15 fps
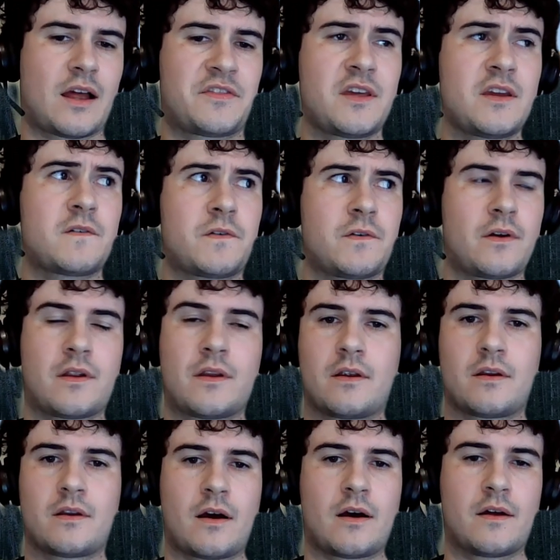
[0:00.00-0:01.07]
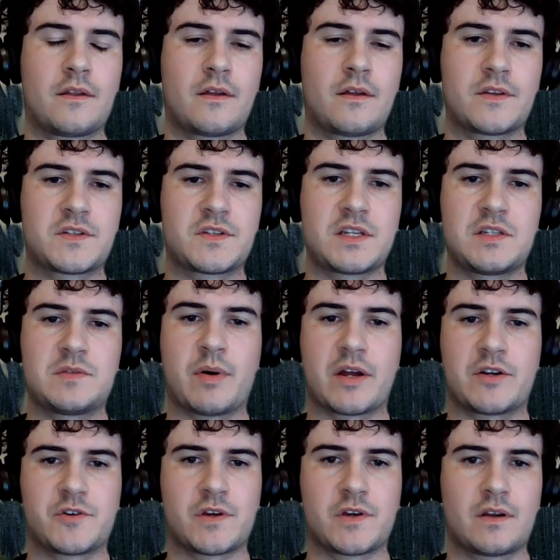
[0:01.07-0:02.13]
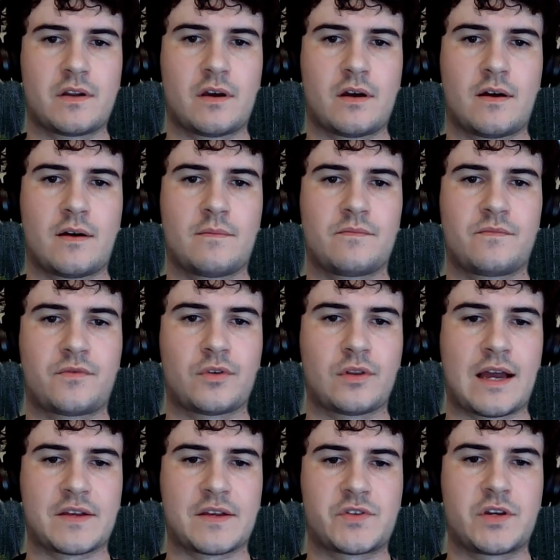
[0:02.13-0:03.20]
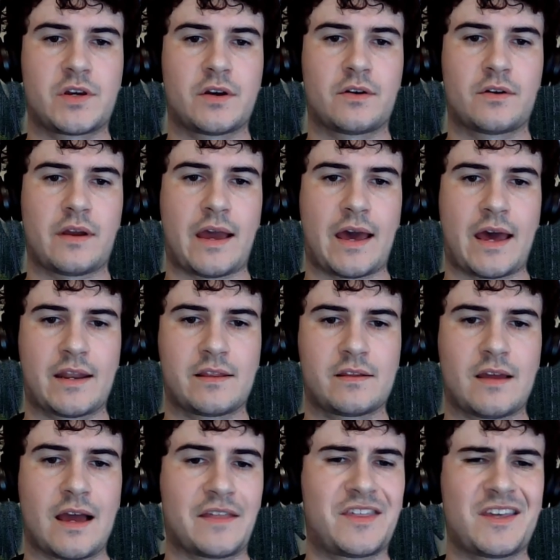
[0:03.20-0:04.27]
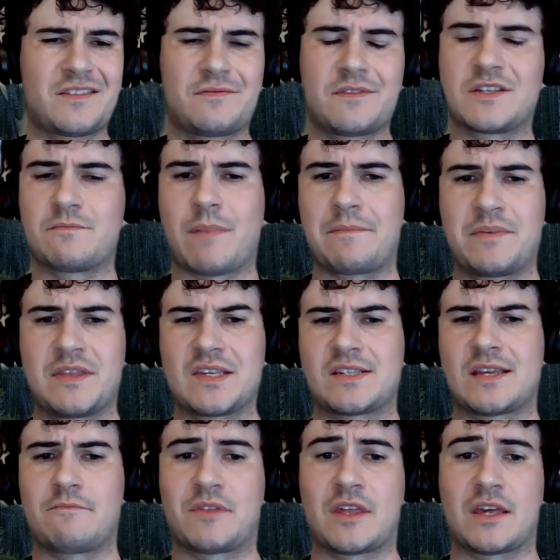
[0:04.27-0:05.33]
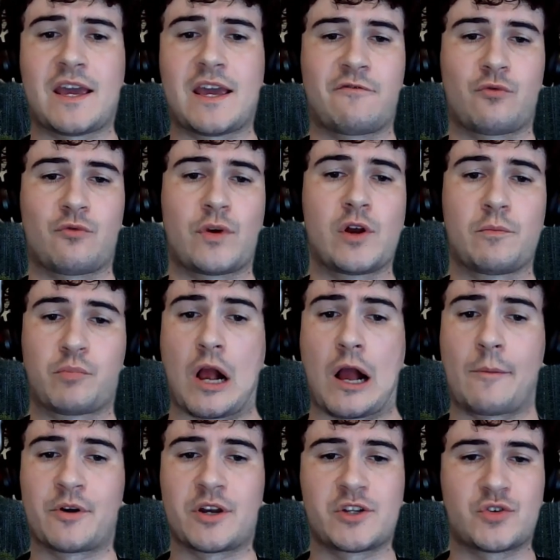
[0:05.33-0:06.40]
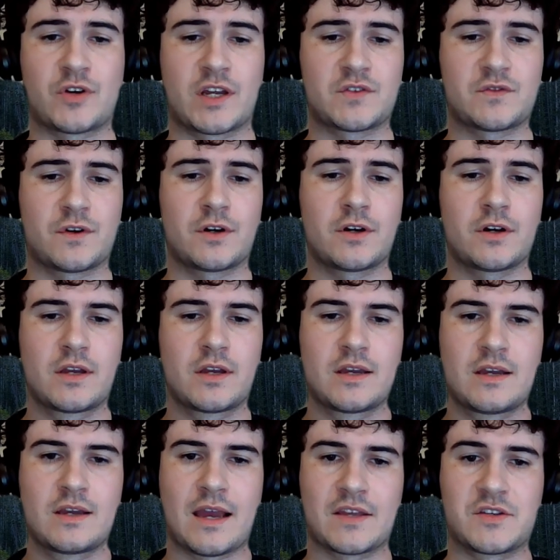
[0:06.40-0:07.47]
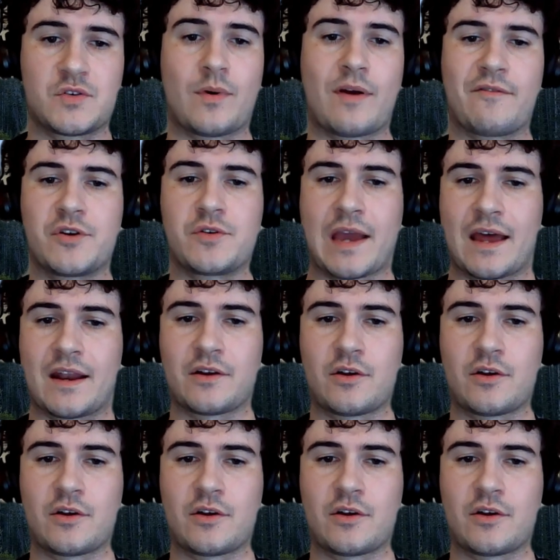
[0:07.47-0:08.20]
I think in the city's budget for last year I think this might be the same thing. They have real property transfer as a revenue category.